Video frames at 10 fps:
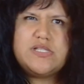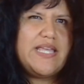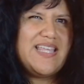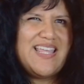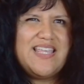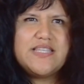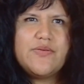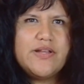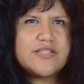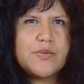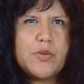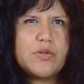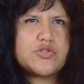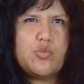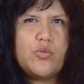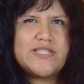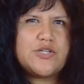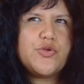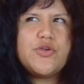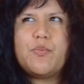I guess I want to talk about what
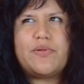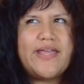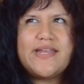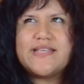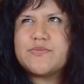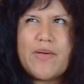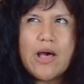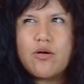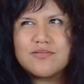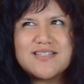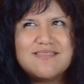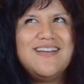Tokyo Blade is about.